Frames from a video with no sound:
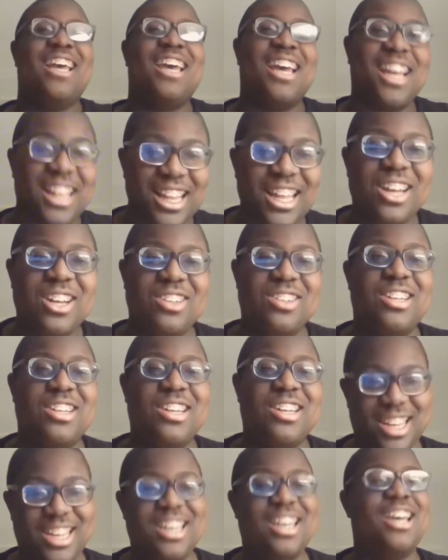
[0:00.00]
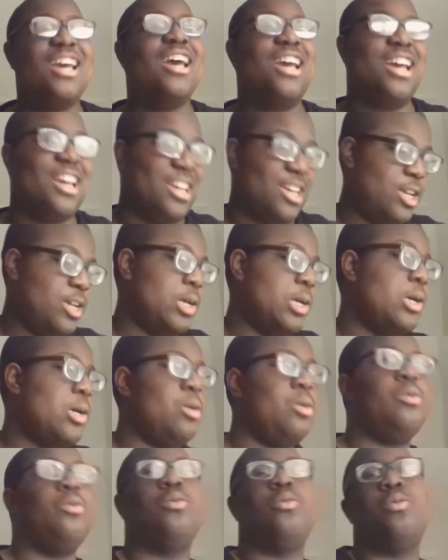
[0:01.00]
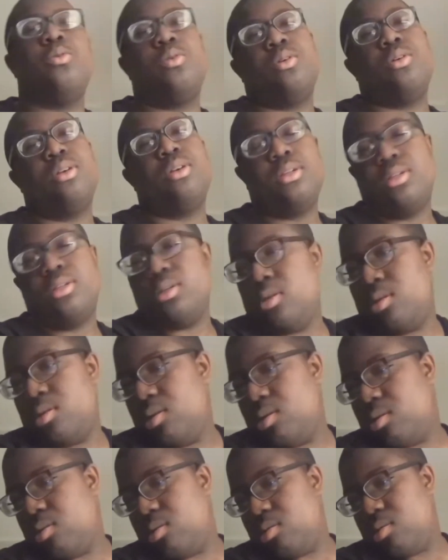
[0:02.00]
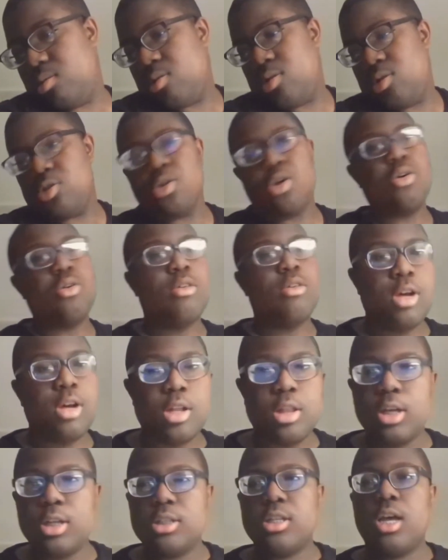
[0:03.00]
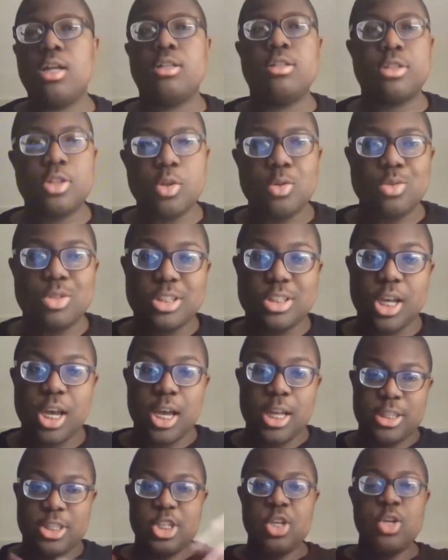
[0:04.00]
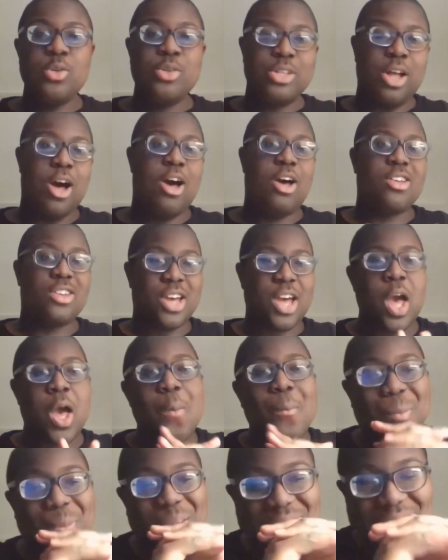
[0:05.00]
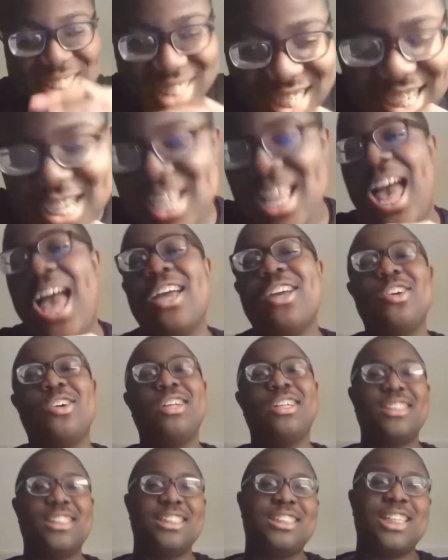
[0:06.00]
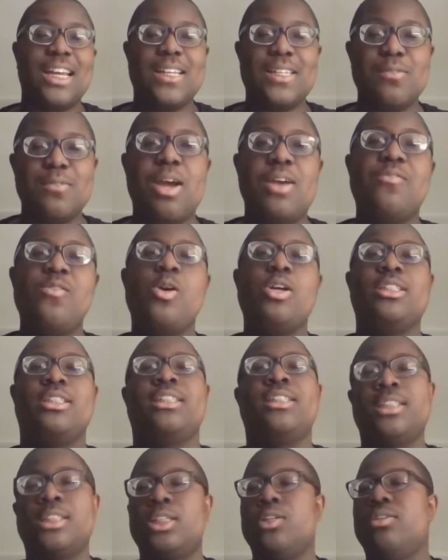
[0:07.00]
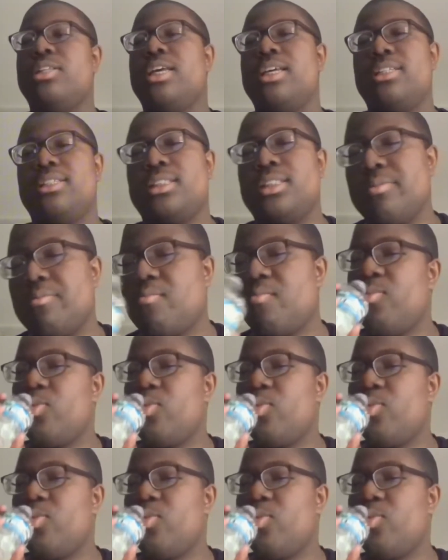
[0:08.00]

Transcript: Hello. Whew. So let's not do this too long, but I'm going to change my voice to this.